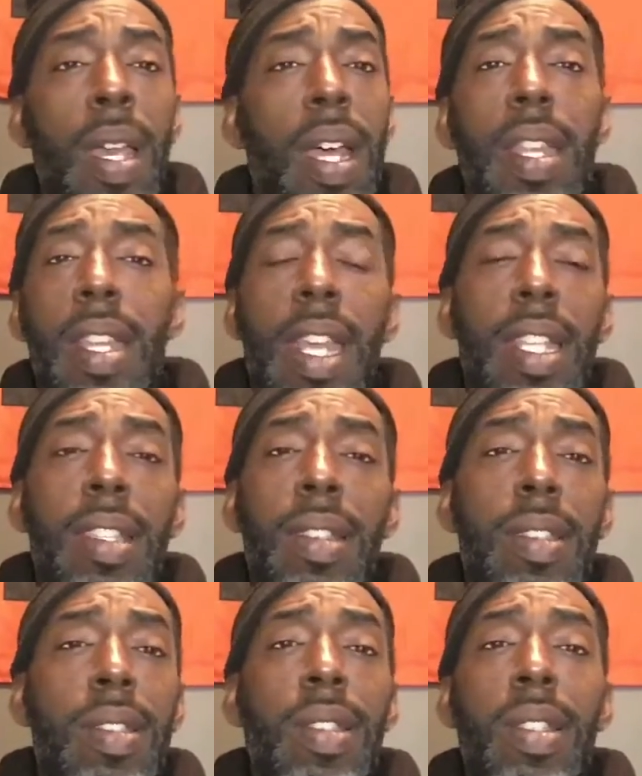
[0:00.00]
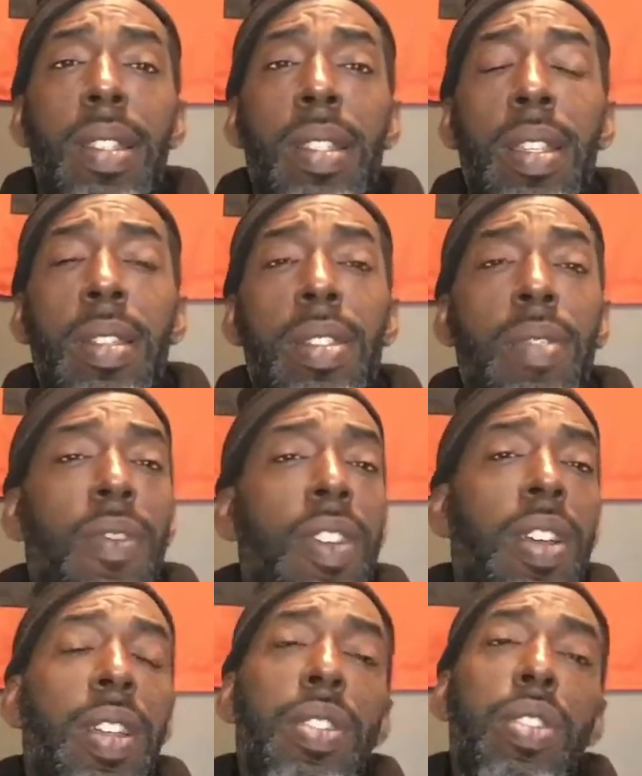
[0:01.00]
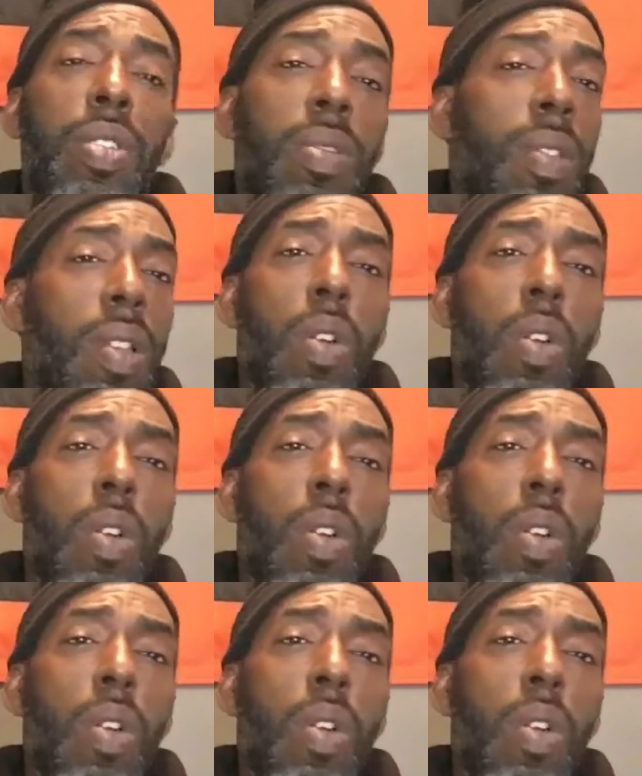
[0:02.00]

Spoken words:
I didn't have to listen to niggas fucking